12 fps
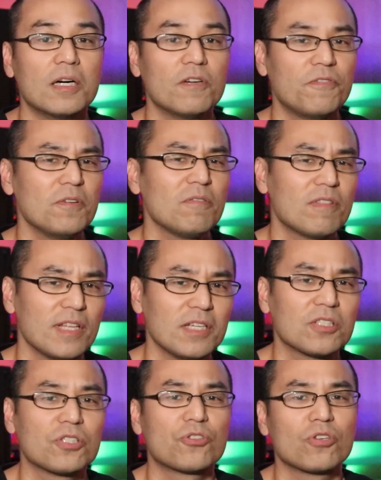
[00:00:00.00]
a few
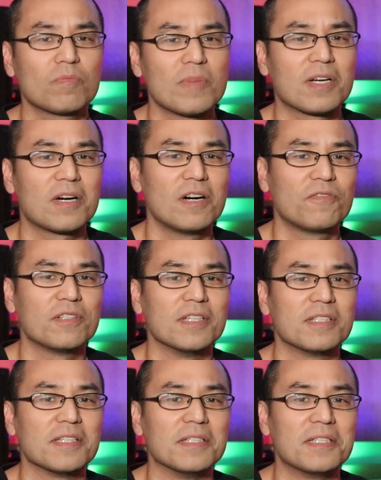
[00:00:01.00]
things shook my
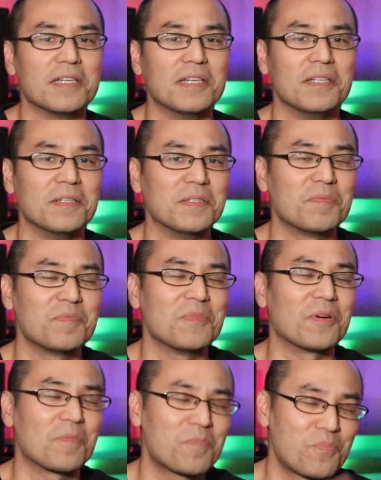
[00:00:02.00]
confidence in you
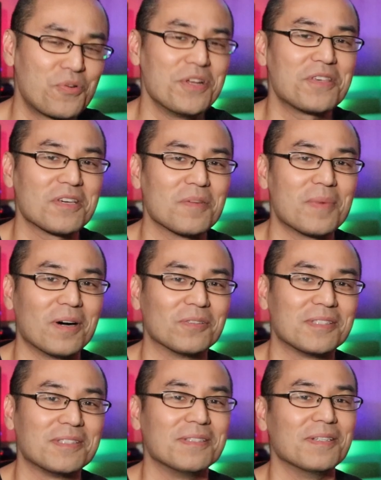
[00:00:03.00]
know, preaching about
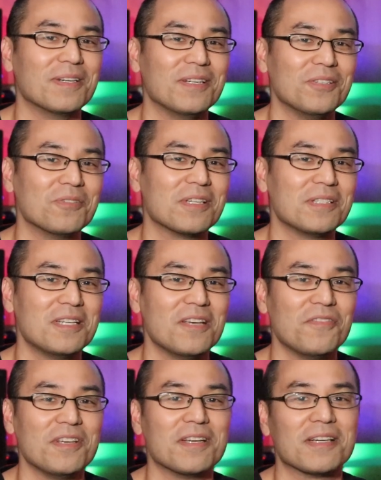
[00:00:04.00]
using
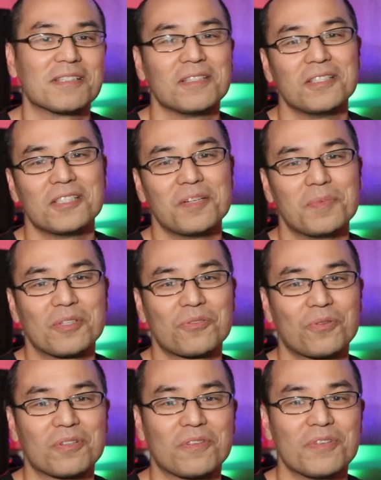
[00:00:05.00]
TV as a legitimate
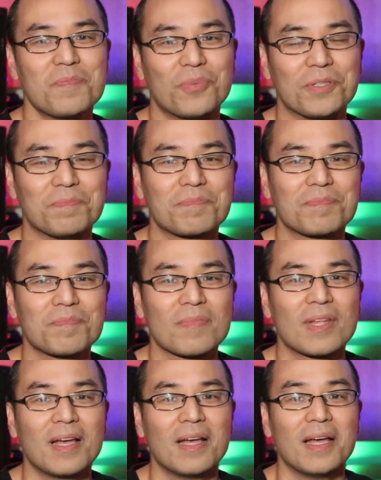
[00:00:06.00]
source of input.
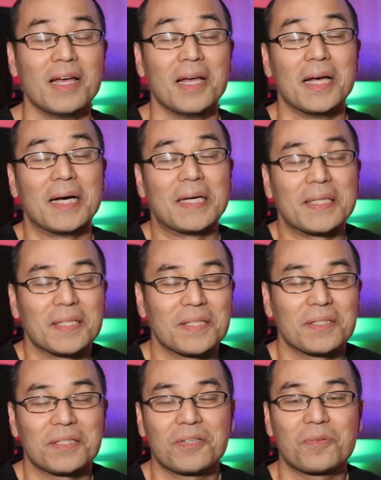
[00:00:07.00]

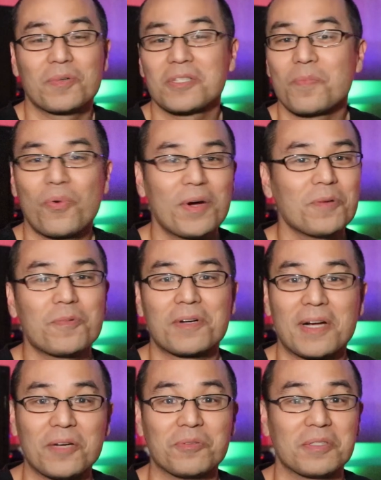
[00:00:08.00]
There was a point
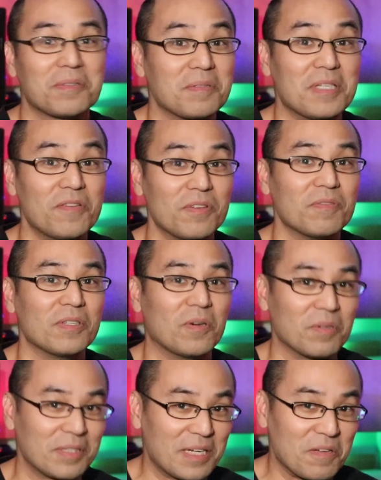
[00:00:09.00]
where I was even, you
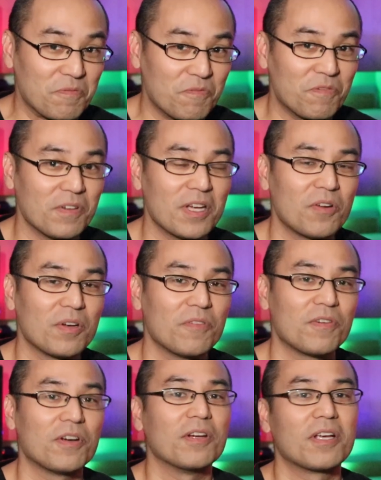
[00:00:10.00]
know, getting very,
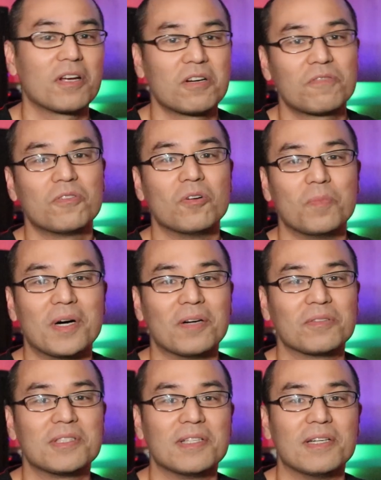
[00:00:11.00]
very careful
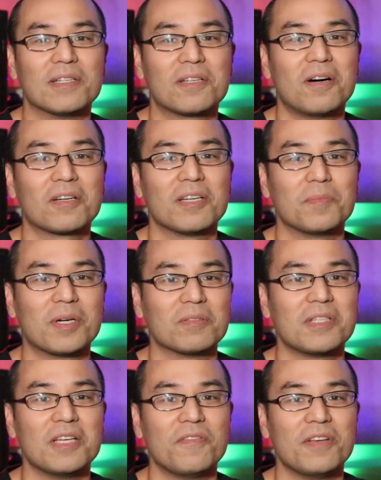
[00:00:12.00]
about talking about
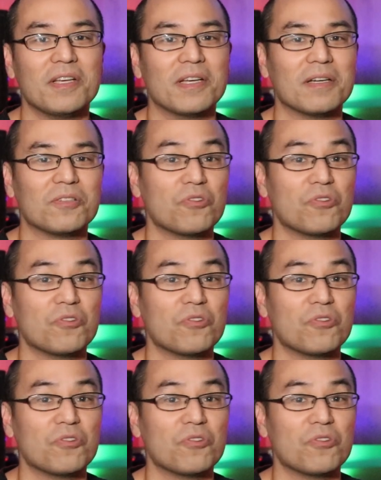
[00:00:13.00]
TV